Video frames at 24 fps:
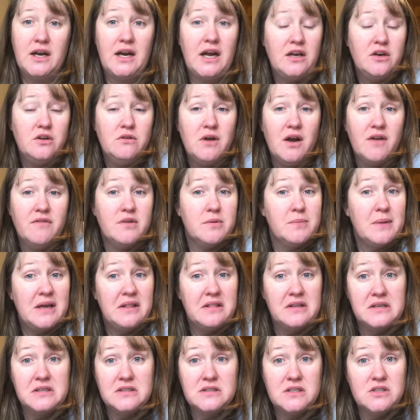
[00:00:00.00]
And I do have to
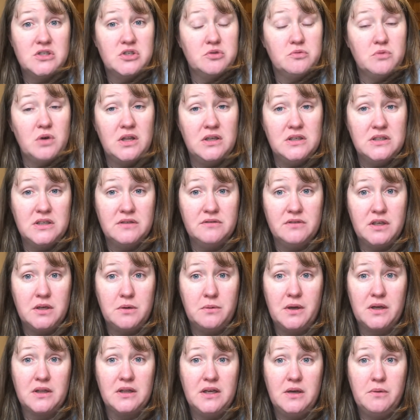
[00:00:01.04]
make the decision relatively
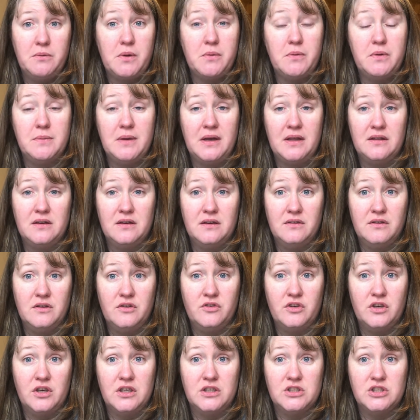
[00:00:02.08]
quickly. We would make the
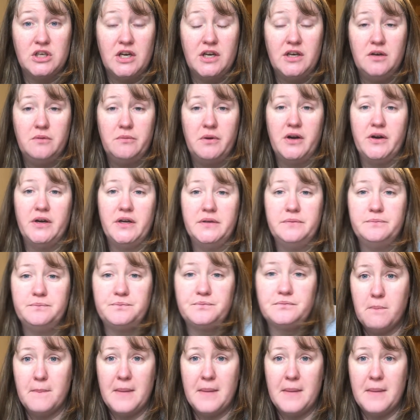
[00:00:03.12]
decision in January.